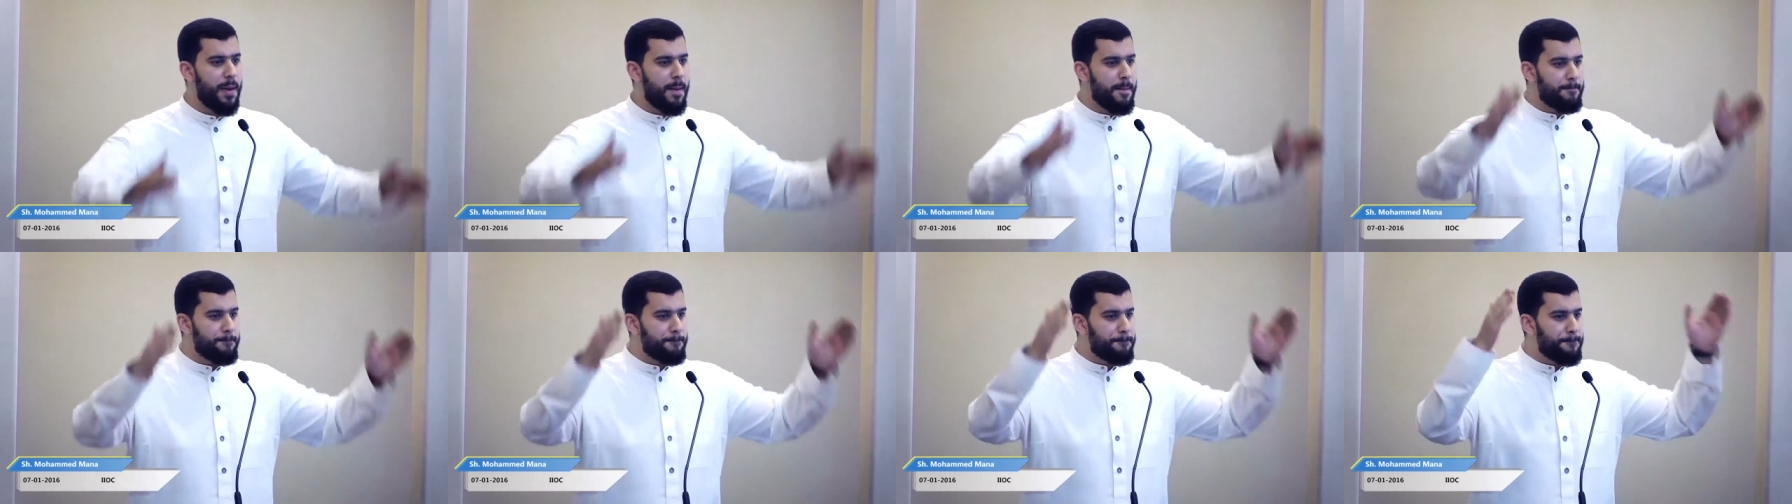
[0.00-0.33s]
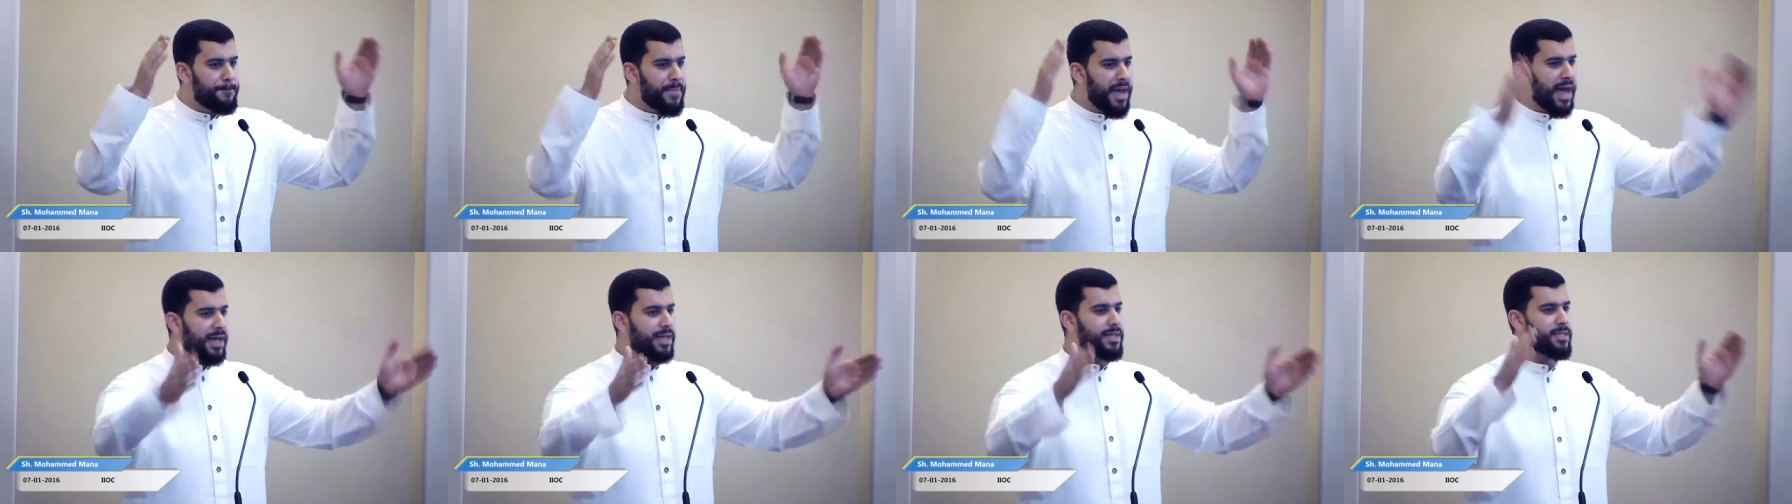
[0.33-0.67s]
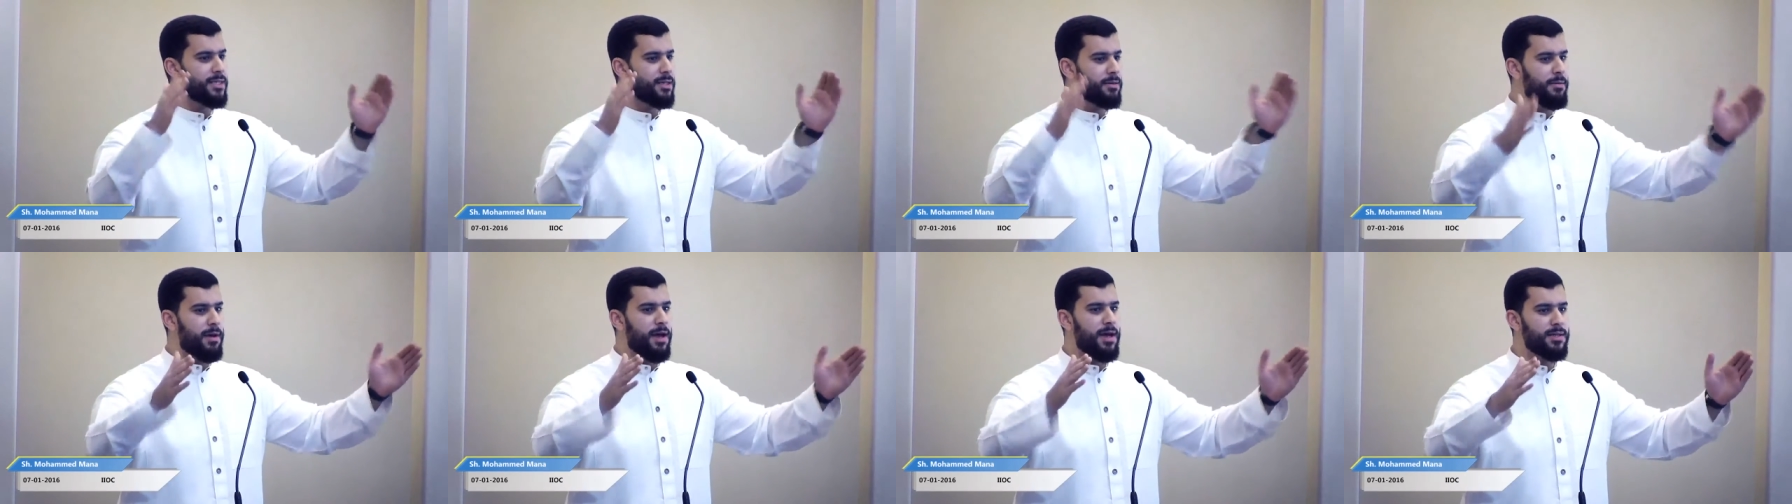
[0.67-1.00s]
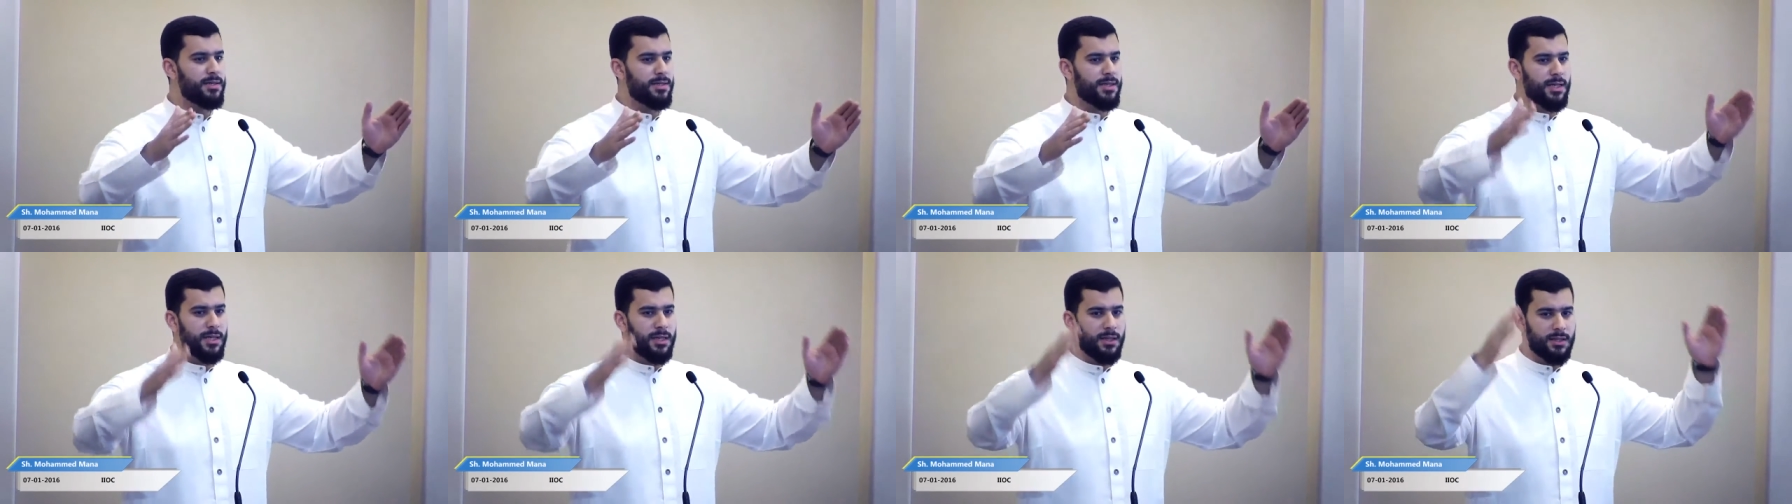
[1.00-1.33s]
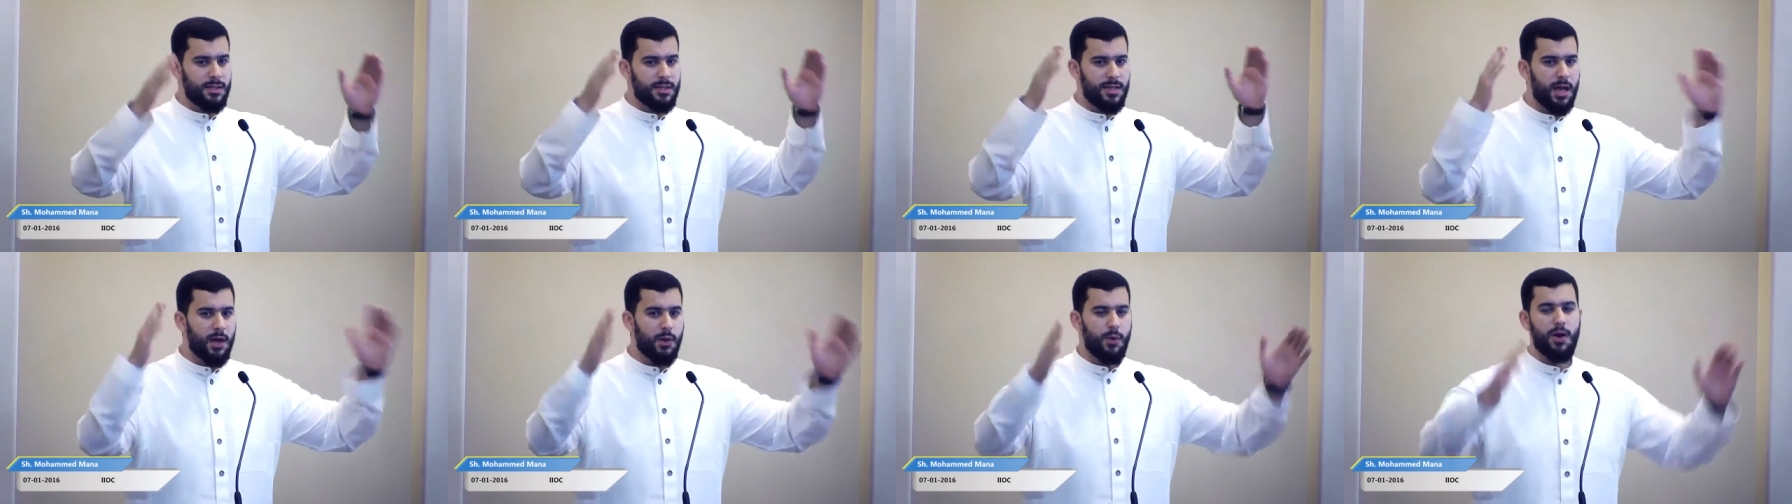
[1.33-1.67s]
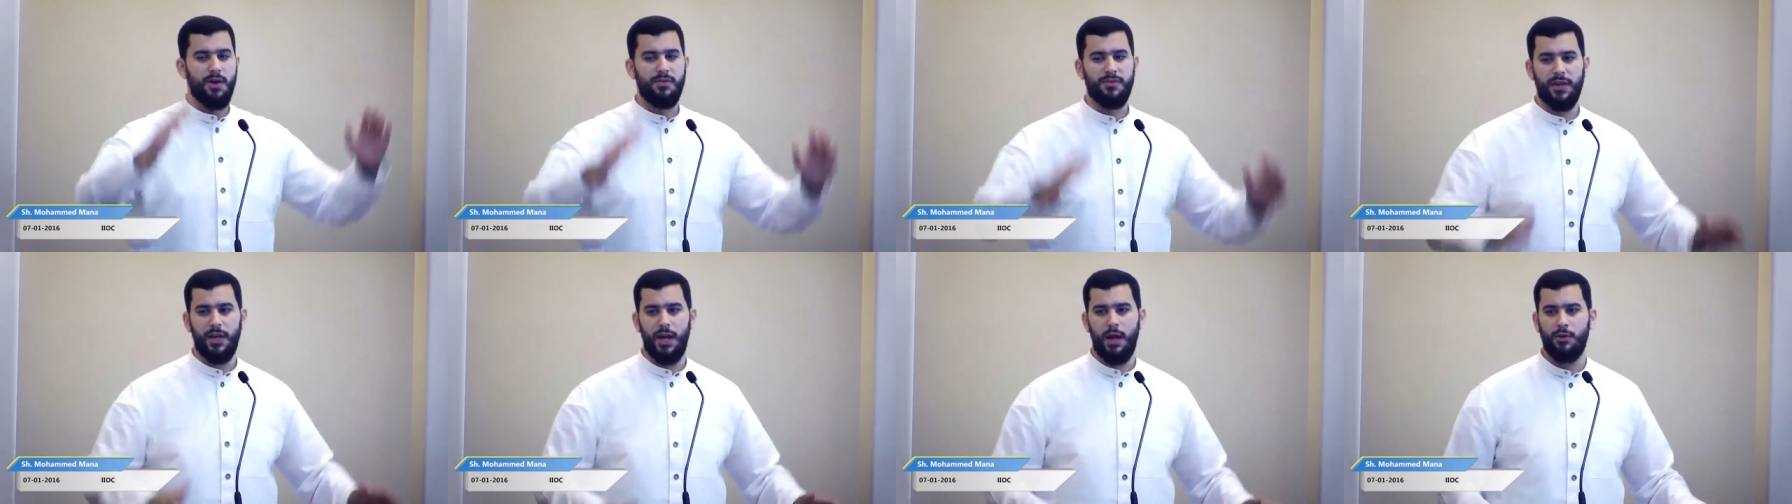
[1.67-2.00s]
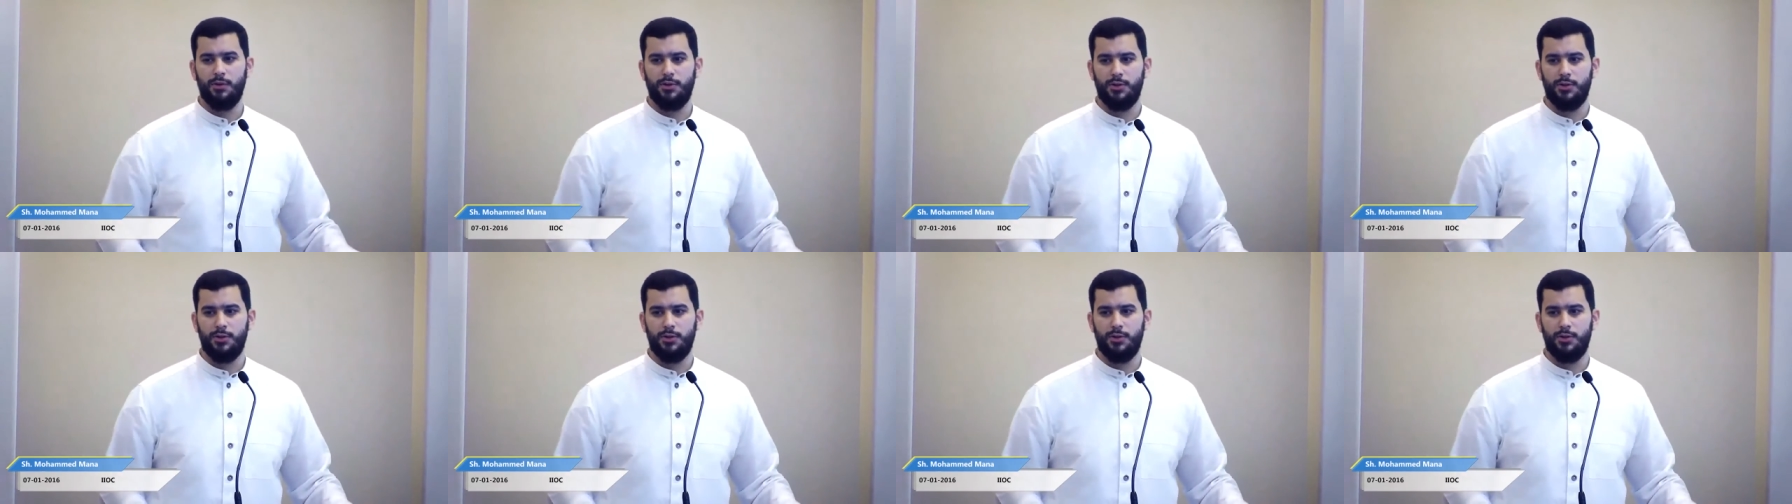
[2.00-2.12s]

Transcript: maximizing the taqwa of Allah